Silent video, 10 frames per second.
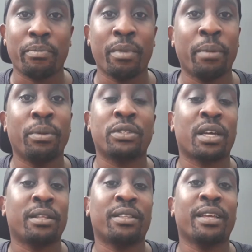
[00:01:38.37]
Maybe it
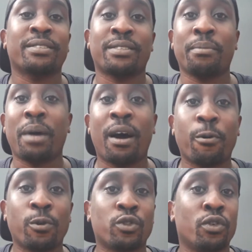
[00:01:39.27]
can take some
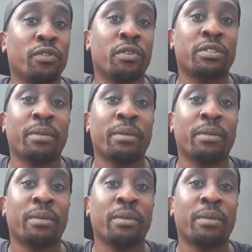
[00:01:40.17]
hours or even